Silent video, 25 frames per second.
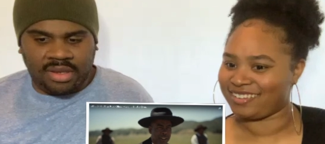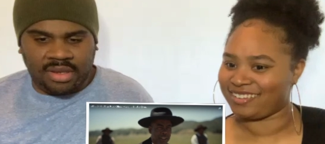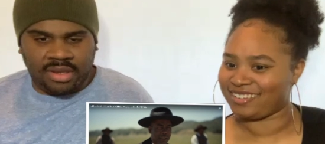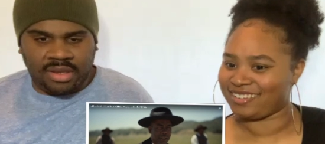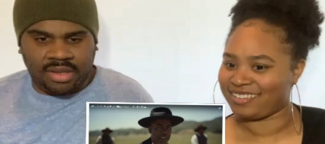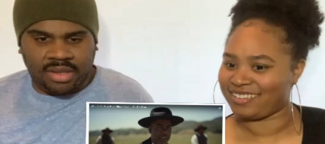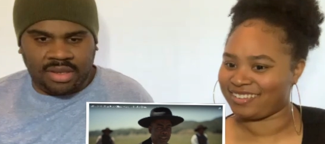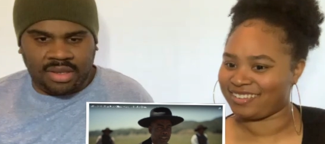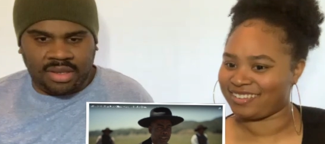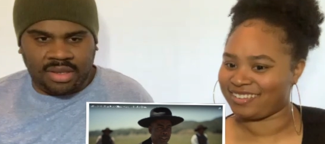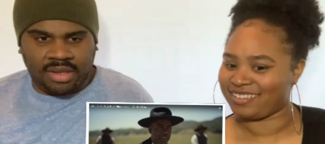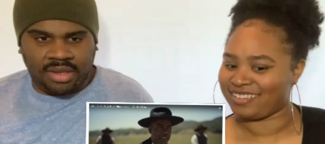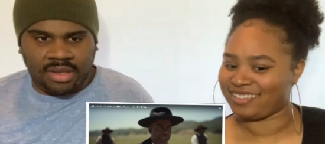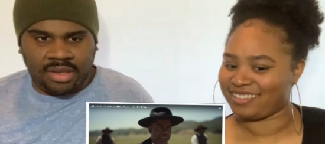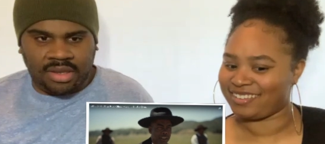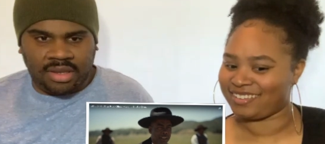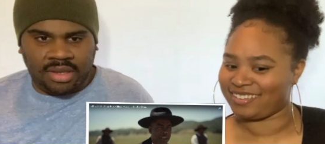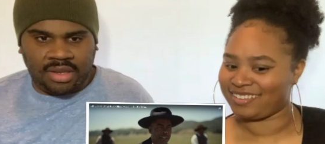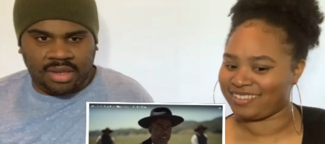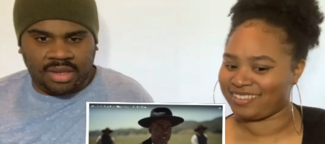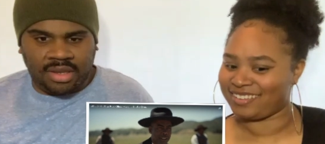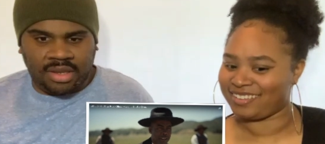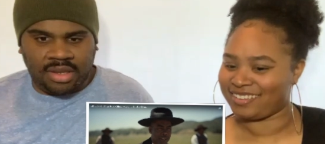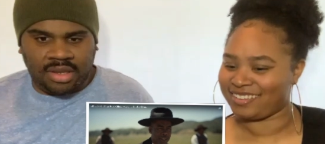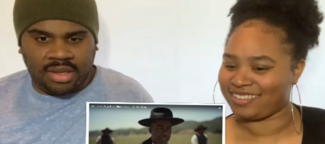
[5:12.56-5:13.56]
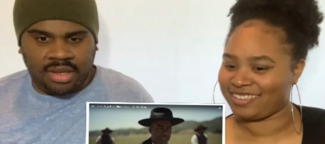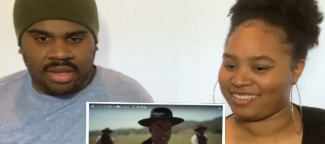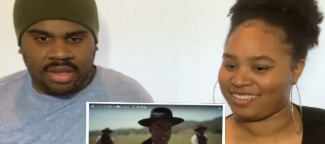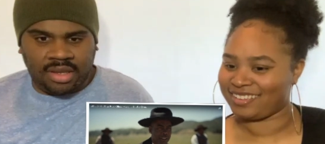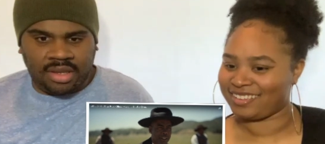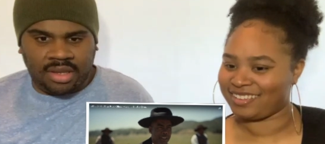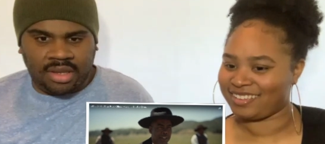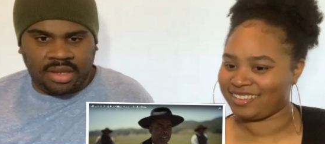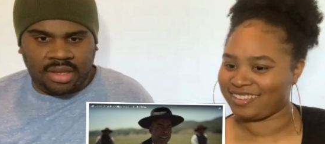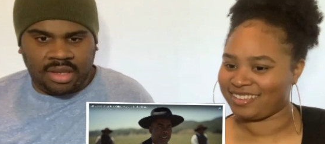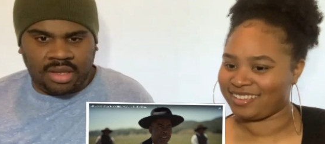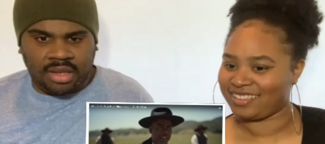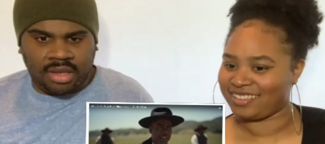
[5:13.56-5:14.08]

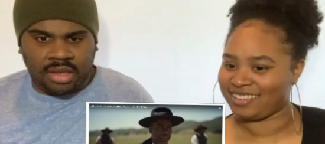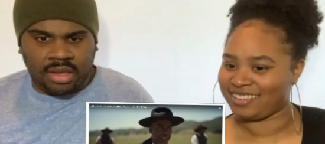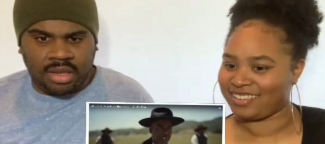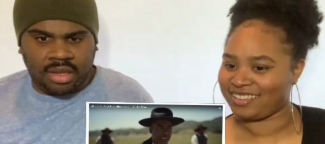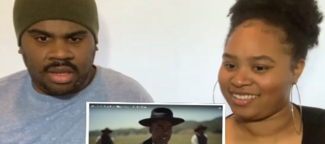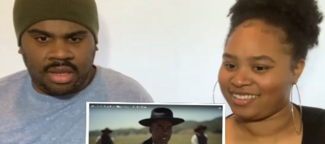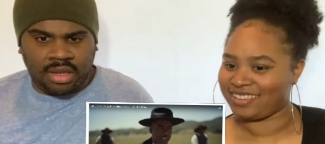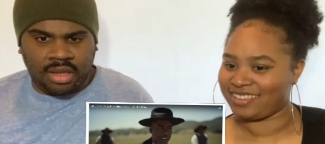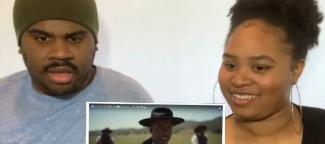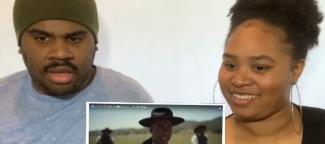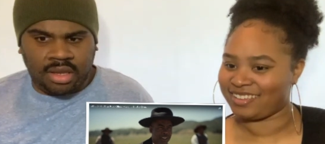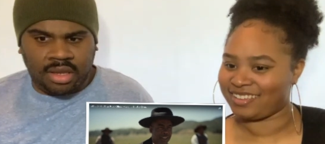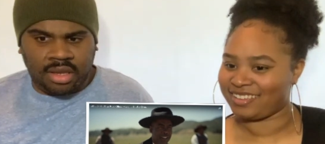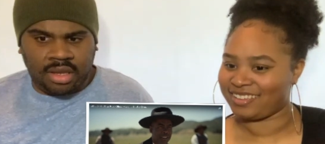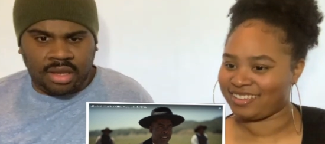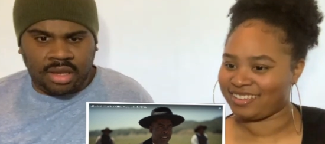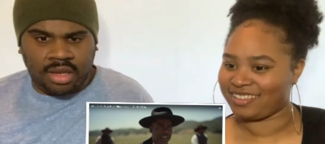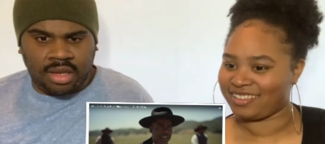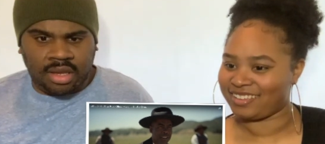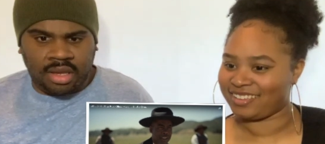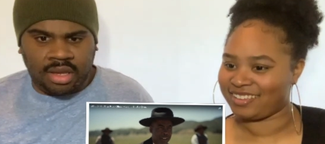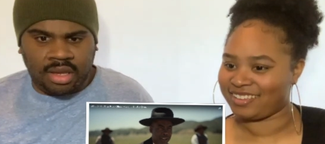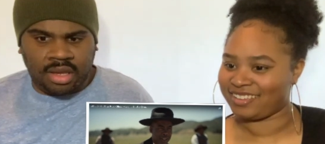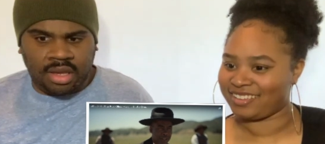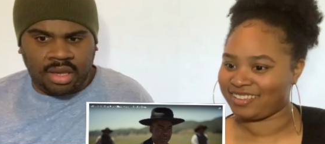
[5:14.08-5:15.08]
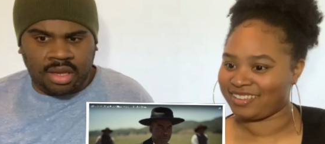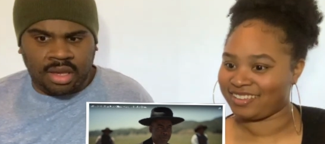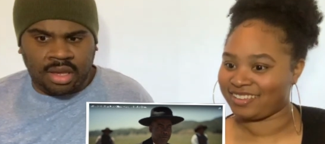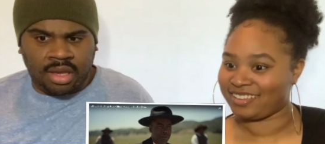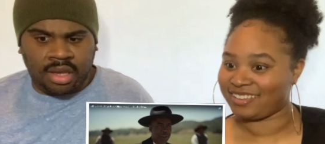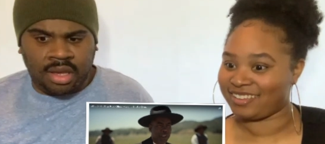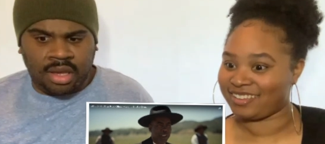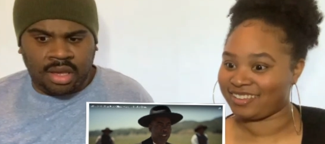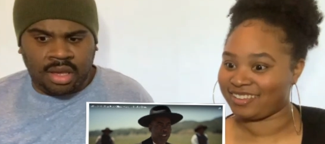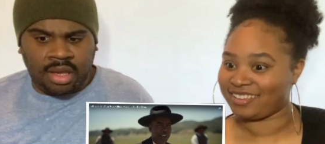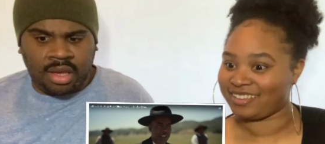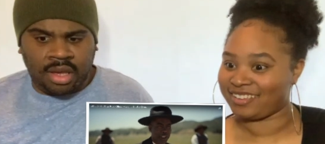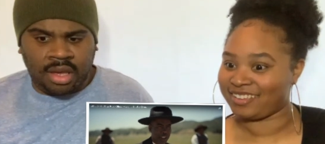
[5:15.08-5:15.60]

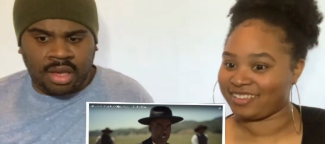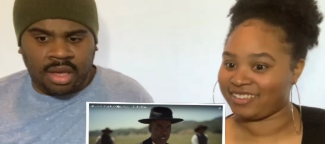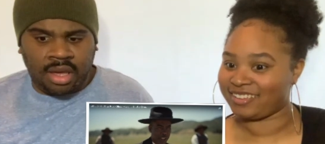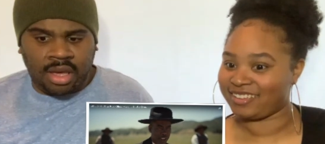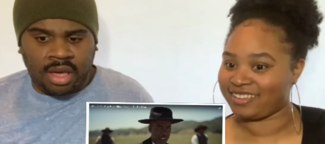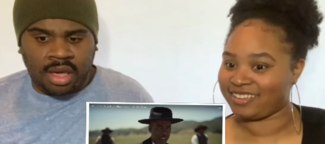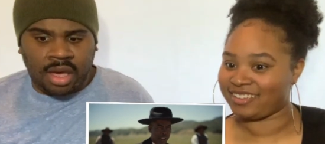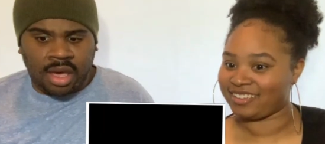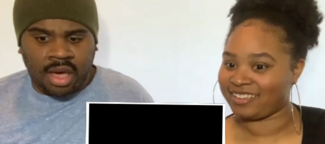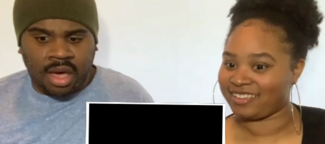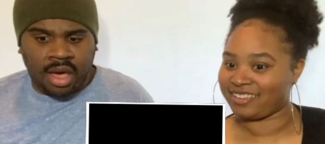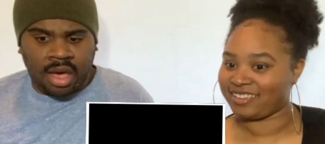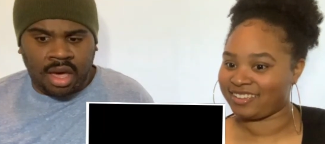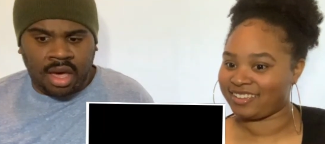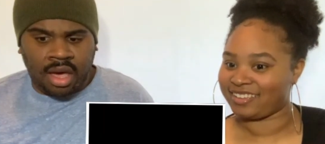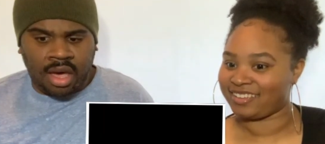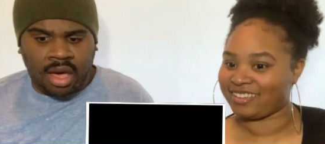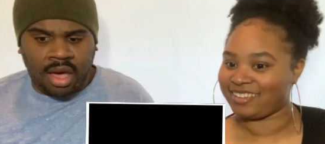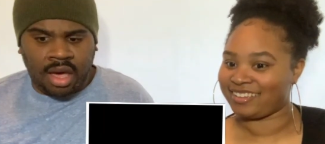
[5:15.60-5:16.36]
Nothing is said.